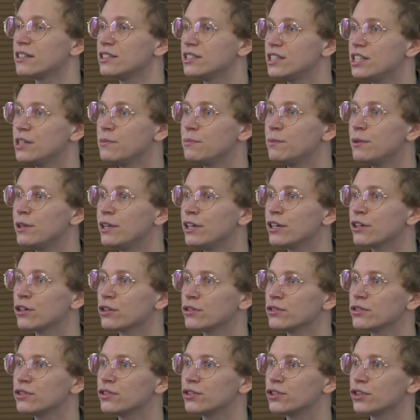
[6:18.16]
deeply
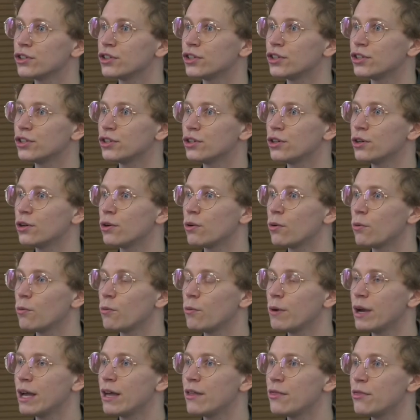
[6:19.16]
concerned
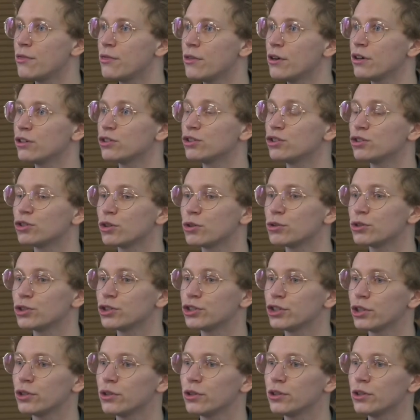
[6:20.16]
with the
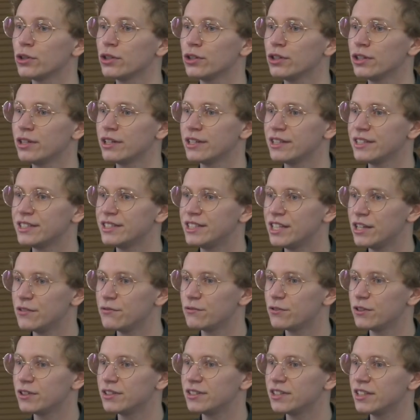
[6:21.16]
social
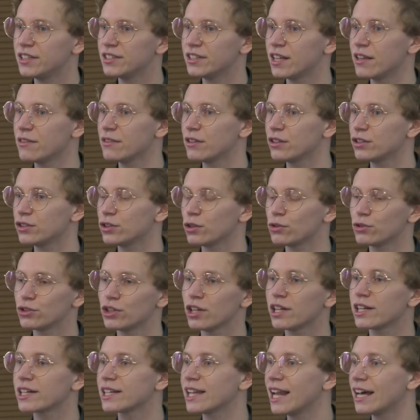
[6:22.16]
differences and the
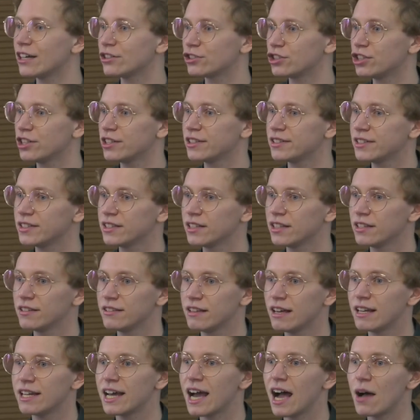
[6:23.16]
social clashes
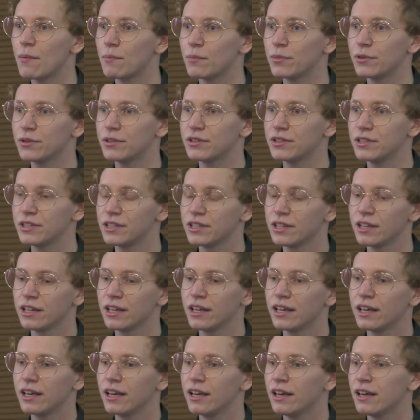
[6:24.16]
that happened
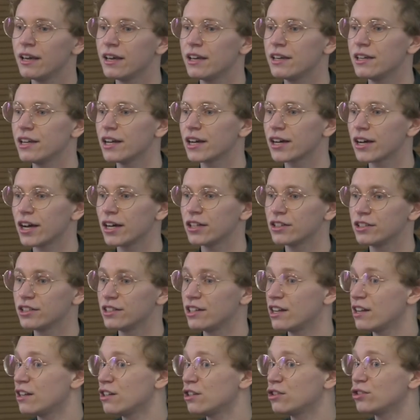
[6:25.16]
in, a,
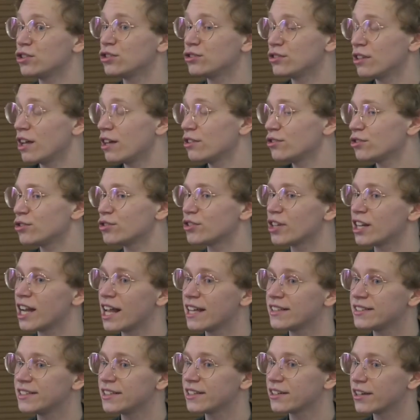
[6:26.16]
in an
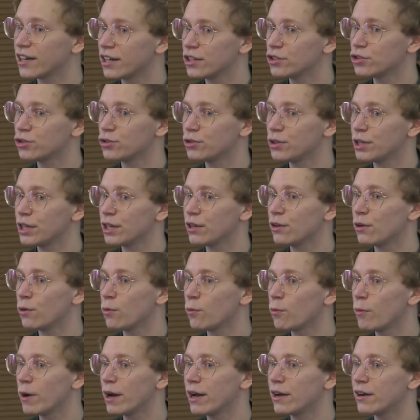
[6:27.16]
industrializing country
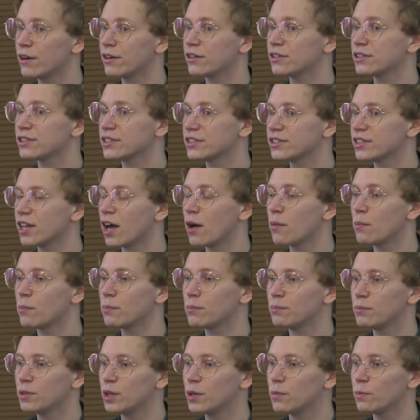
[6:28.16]
where
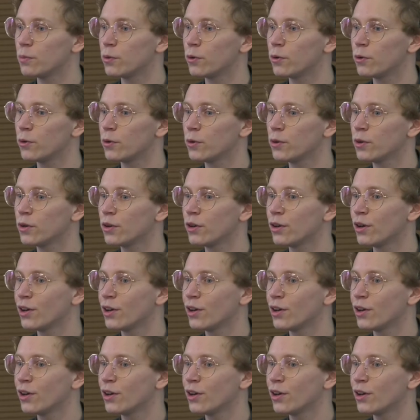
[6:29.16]
some people